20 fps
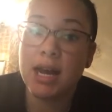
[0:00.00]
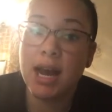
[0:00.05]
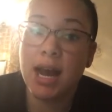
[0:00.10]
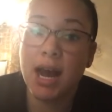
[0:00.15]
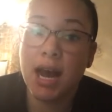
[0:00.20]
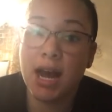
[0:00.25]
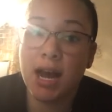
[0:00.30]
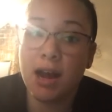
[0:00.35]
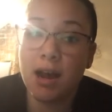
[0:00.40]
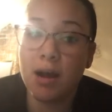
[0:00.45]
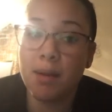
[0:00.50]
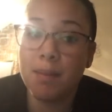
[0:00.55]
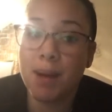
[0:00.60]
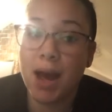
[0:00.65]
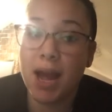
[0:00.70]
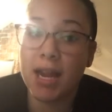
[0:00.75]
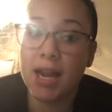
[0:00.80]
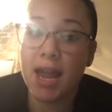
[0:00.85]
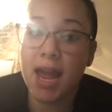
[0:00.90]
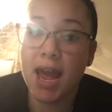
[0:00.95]

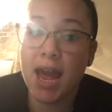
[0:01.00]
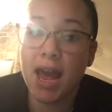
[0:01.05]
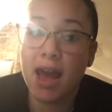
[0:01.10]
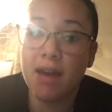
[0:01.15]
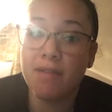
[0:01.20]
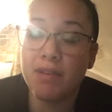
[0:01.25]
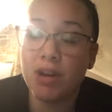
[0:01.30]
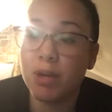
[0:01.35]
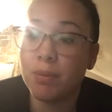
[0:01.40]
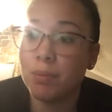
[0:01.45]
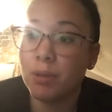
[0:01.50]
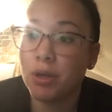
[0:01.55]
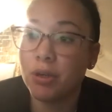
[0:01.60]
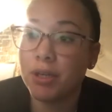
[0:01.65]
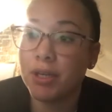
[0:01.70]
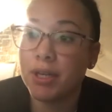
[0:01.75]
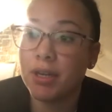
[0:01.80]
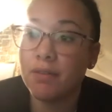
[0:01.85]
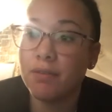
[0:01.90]
I have uploaded a